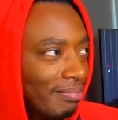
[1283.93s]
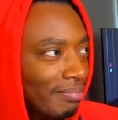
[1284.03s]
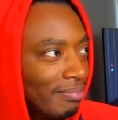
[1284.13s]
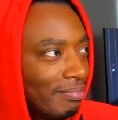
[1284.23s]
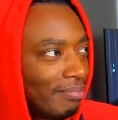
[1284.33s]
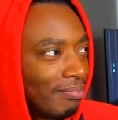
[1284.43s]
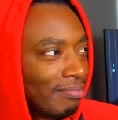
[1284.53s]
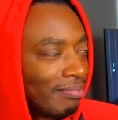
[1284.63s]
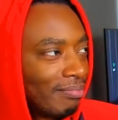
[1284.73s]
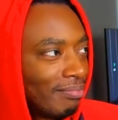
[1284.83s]

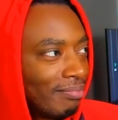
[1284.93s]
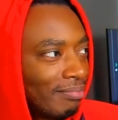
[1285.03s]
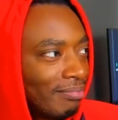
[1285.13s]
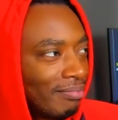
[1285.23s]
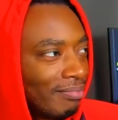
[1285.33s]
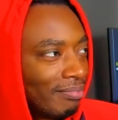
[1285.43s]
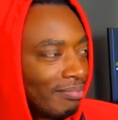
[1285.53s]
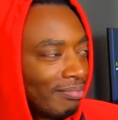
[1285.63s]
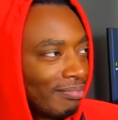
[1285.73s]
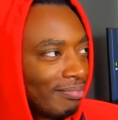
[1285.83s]

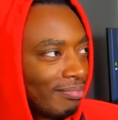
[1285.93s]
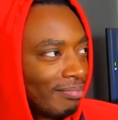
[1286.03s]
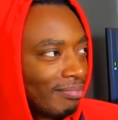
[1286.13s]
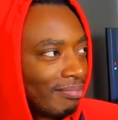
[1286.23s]
This person isn't speaking.